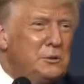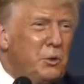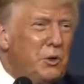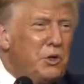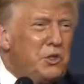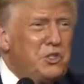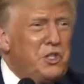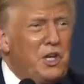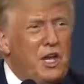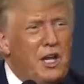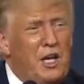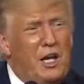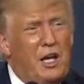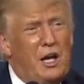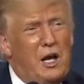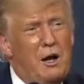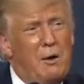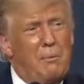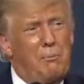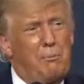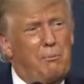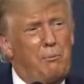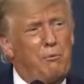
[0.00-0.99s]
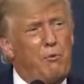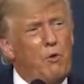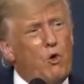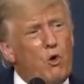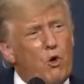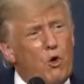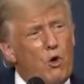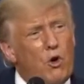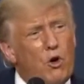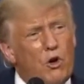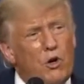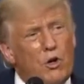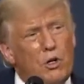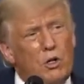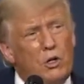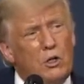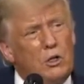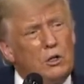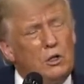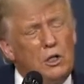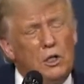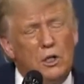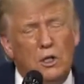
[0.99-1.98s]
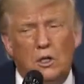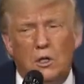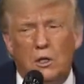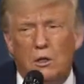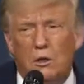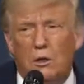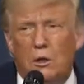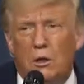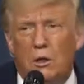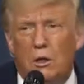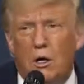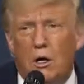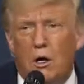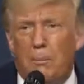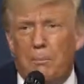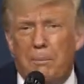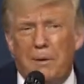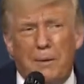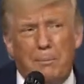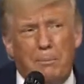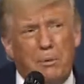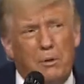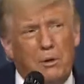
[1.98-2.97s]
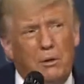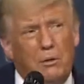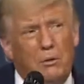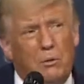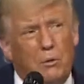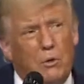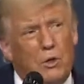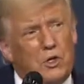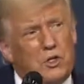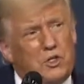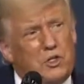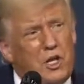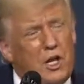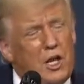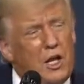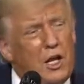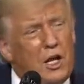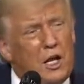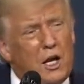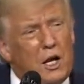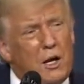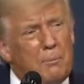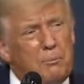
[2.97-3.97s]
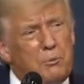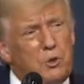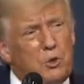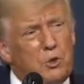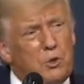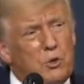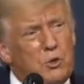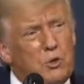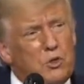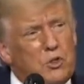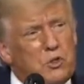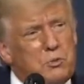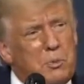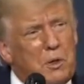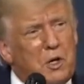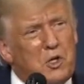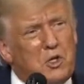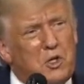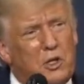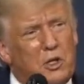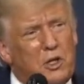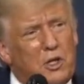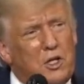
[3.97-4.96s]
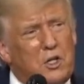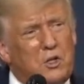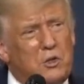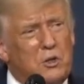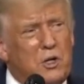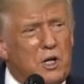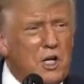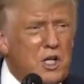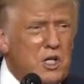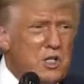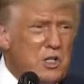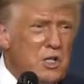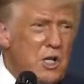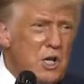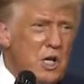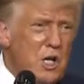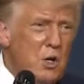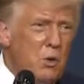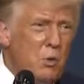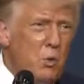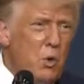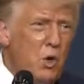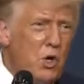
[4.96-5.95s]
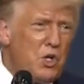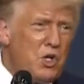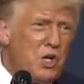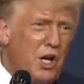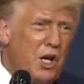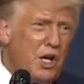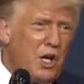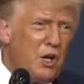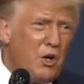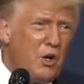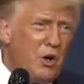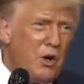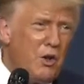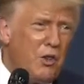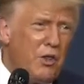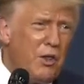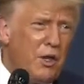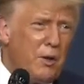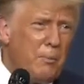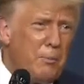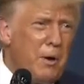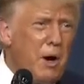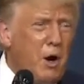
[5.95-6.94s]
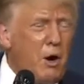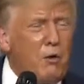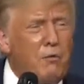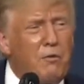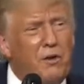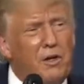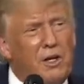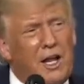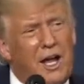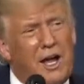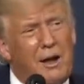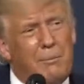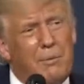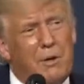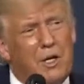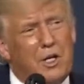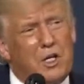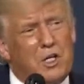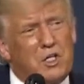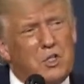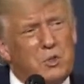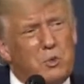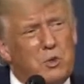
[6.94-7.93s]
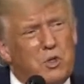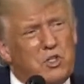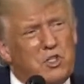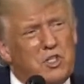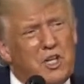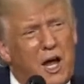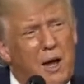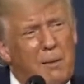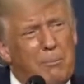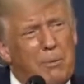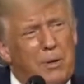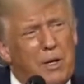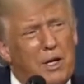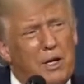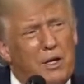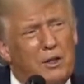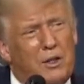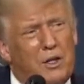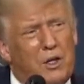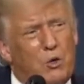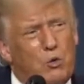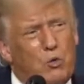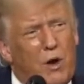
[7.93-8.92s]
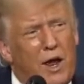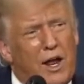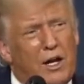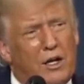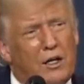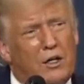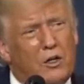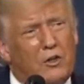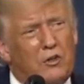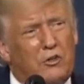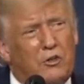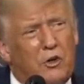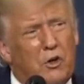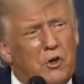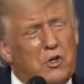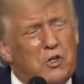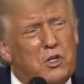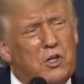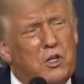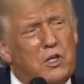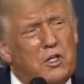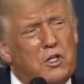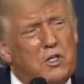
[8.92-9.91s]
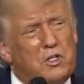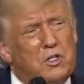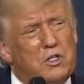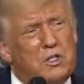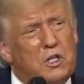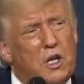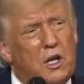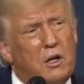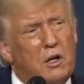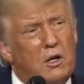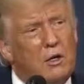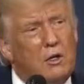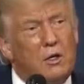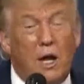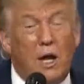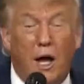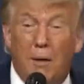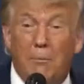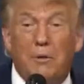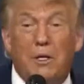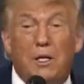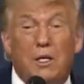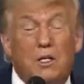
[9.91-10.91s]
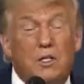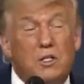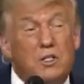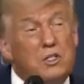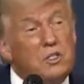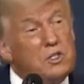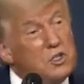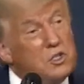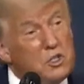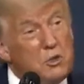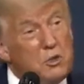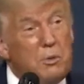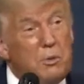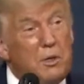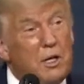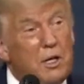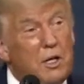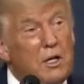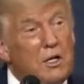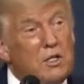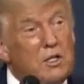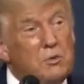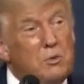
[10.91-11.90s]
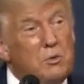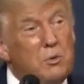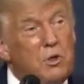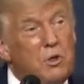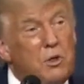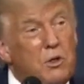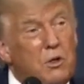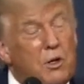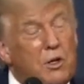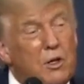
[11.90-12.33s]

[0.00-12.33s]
We're standing up for our people. We're standing up to special interests. We're taking on the powerful lobbyists. We're stopping the radical socialists and communists, to be honest with you.